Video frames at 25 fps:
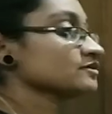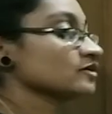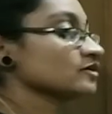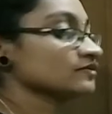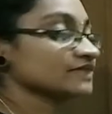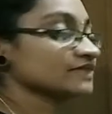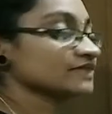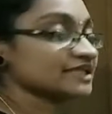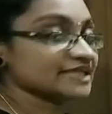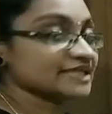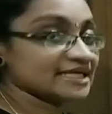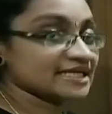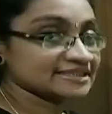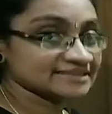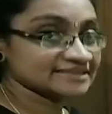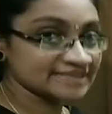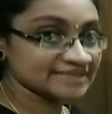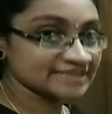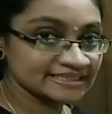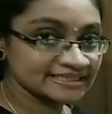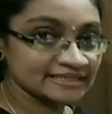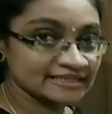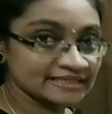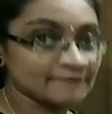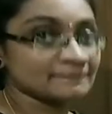So we can
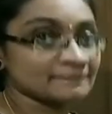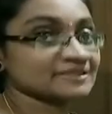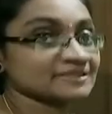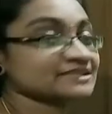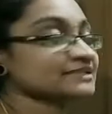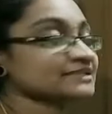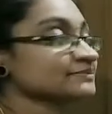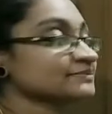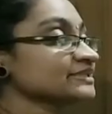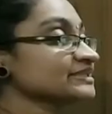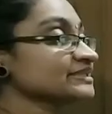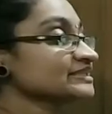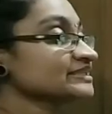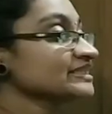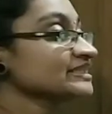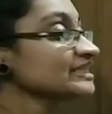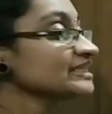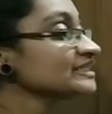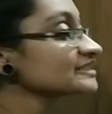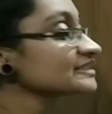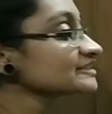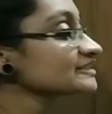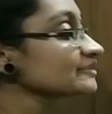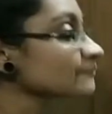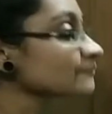say combustibility
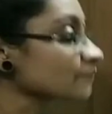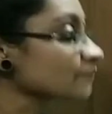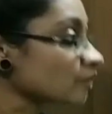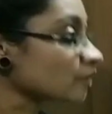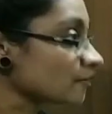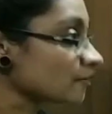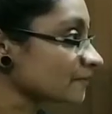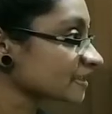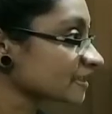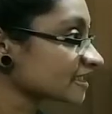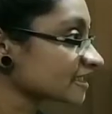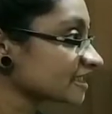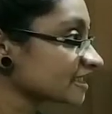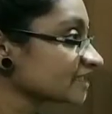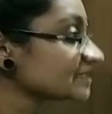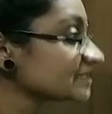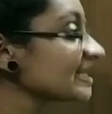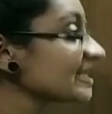is the property